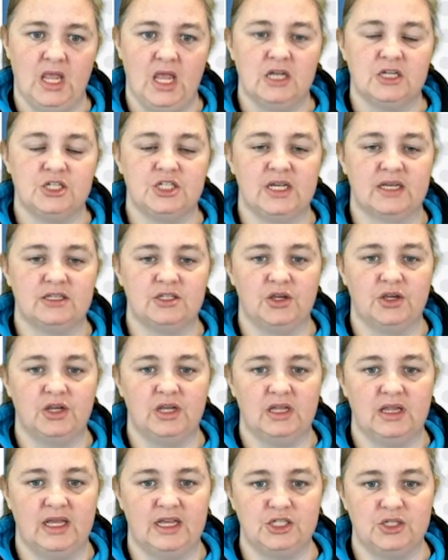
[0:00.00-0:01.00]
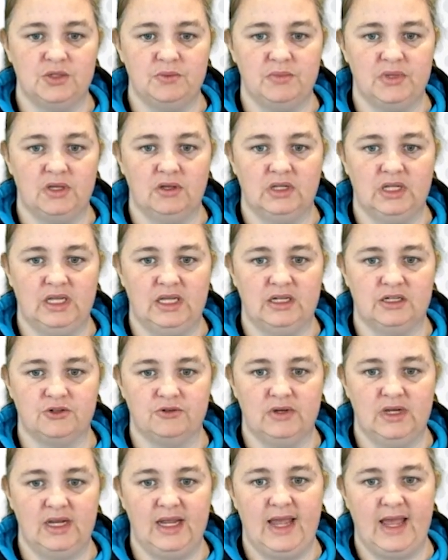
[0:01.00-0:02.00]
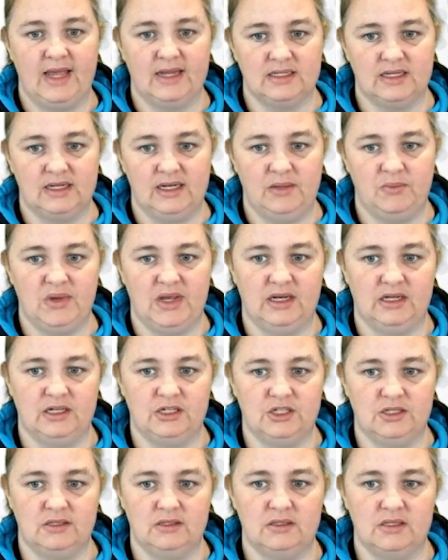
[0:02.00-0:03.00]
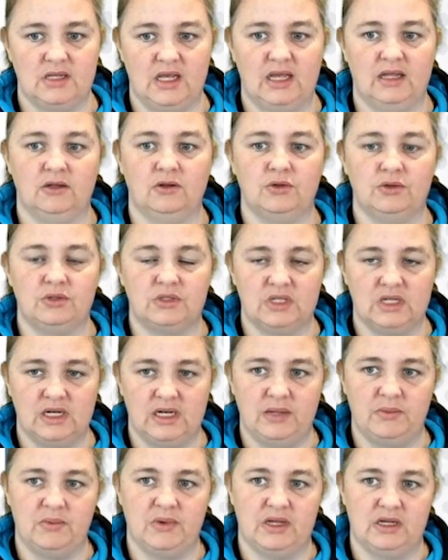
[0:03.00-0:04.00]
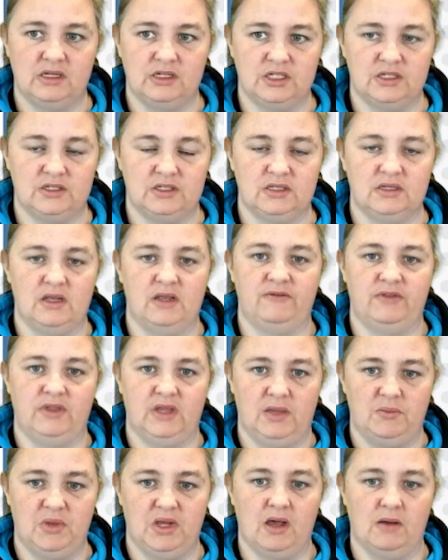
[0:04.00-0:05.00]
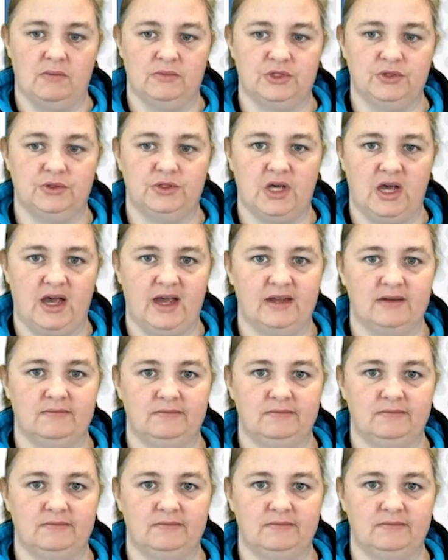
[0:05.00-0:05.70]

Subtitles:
Check circulation beyond the injury and any bandages, and loosen any bandages if they become too tight.